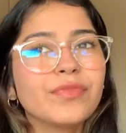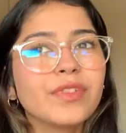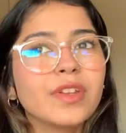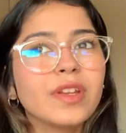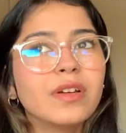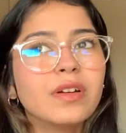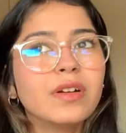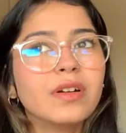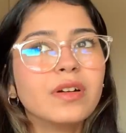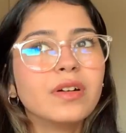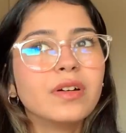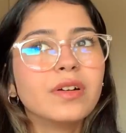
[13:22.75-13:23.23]

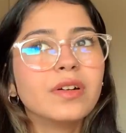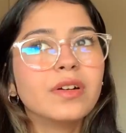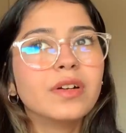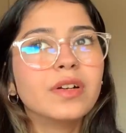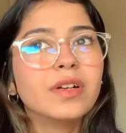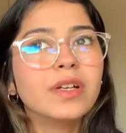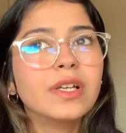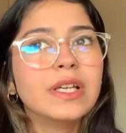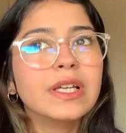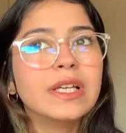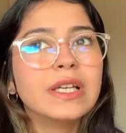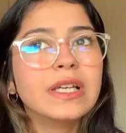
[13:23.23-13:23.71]

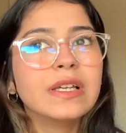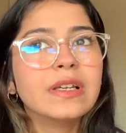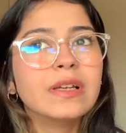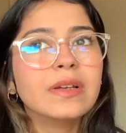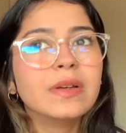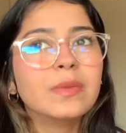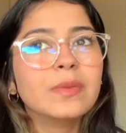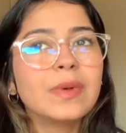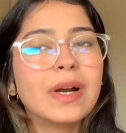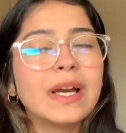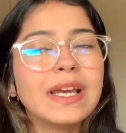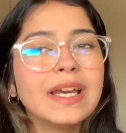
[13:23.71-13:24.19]

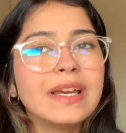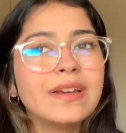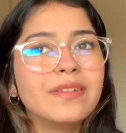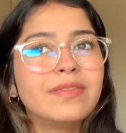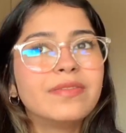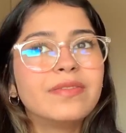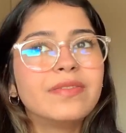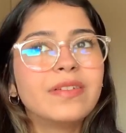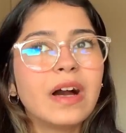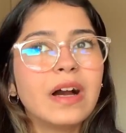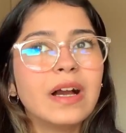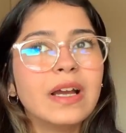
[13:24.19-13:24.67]
why I
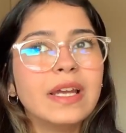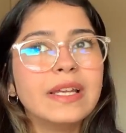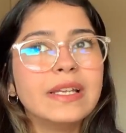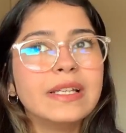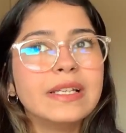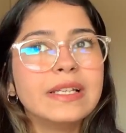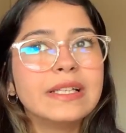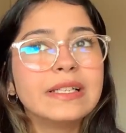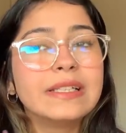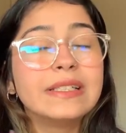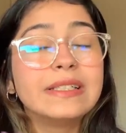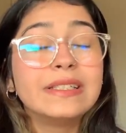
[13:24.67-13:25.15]

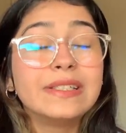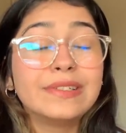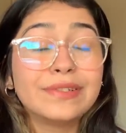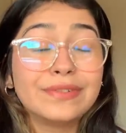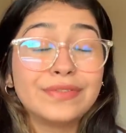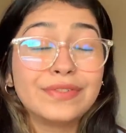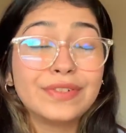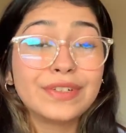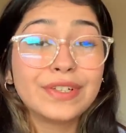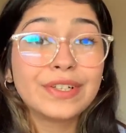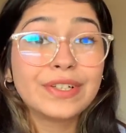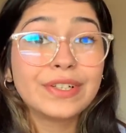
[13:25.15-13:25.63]
find it
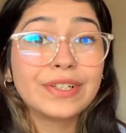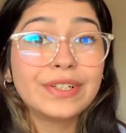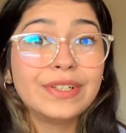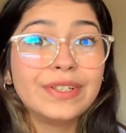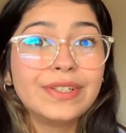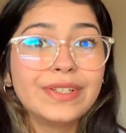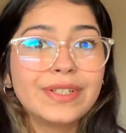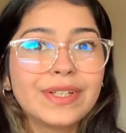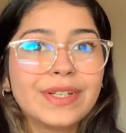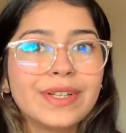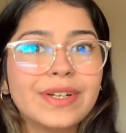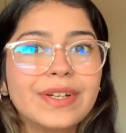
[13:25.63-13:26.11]

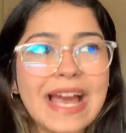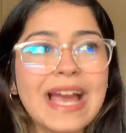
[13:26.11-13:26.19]
difficult.